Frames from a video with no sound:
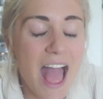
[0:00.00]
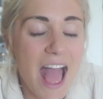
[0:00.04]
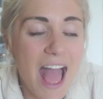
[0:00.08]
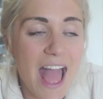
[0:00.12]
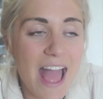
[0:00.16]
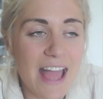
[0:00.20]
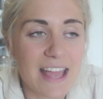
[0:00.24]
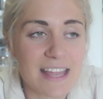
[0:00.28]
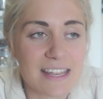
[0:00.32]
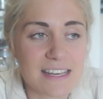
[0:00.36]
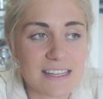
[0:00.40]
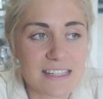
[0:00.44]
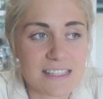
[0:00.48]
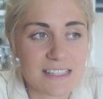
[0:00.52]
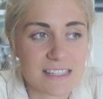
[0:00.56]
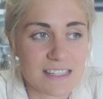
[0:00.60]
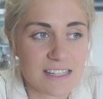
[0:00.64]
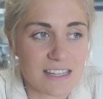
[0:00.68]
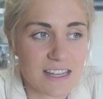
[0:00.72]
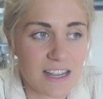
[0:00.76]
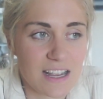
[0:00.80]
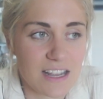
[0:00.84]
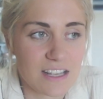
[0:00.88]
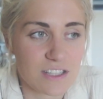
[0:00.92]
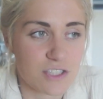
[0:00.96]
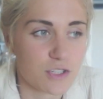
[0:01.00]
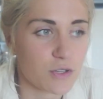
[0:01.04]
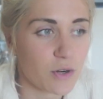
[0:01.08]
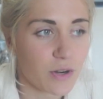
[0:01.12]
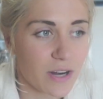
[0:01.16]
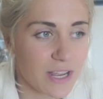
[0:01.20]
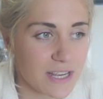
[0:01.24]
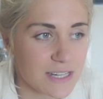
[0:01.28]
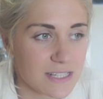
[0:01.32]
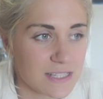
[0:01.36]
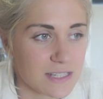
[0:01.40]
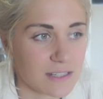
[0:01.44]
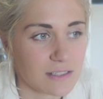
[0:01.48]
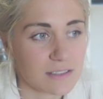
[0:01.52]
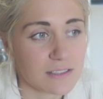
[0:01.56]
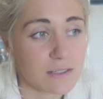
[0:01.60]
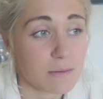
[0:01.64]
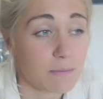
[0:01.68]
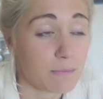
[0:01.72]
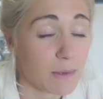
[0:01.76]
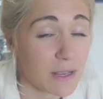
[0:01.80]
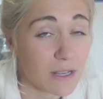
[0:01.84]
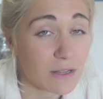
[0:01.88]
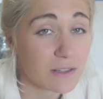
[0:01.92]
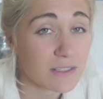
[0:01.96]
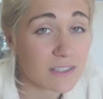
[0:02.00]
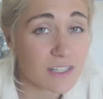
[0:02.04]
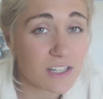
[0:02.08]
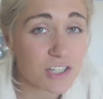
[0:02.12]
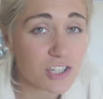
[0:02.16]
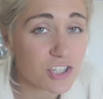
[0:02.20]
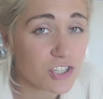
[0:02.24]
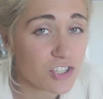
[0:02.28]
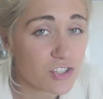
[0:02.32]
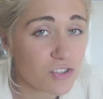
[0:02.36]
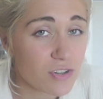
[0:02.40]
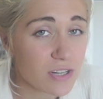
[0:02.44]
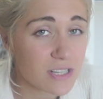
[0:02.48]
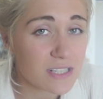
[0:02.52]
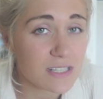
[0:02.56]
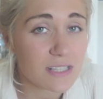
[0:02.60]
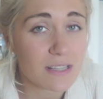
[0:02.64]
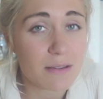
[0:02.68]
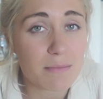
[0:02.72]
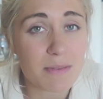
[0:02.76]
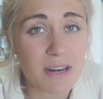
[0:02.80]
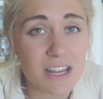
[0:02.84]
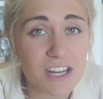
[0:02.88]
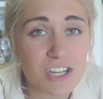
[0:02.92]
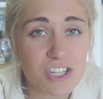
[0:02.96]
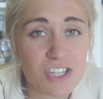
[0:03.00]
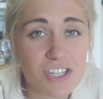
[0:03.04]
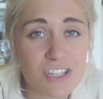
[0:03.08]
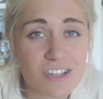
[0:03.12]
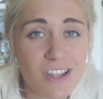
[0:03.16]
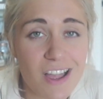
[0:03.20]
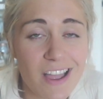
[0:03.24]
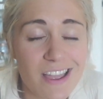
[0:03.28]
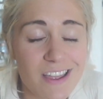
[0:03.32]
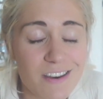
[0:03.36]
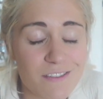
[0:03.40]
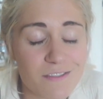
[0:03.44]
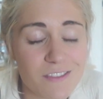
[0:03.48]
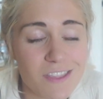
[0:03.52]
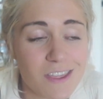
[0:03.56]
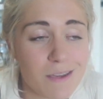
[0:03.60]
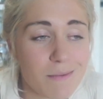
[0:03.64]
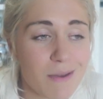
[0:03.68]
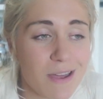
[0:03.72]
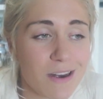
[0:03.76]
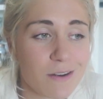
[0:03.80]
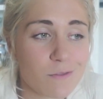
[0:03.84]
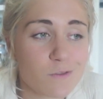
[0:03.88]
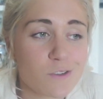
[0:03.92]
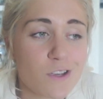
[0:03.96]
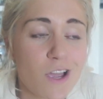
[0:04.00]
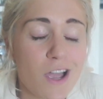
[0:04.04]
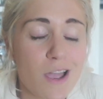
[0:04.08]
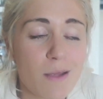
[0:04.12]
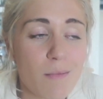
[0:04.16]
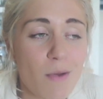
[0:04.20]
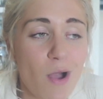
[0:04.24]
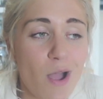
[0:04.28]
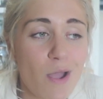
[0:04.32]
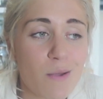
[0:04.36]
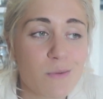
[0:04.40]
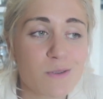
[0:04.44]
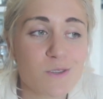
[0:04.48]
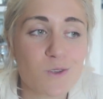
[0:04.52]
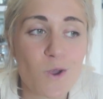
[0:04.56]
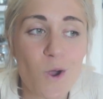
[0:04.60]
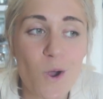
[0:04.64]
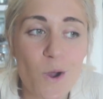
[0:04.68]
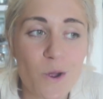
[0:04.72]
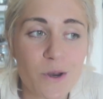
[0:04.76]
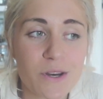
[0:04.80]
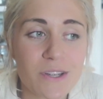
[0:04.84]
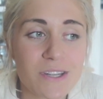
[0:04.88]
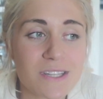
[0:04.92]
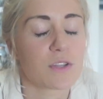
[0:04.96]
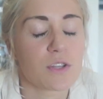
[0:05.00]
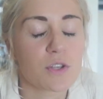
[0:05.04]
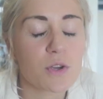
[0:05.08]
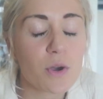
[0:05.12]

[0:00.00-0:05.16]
And it's not ideal to be on such a strict elimination diet for the amount of time I was on it.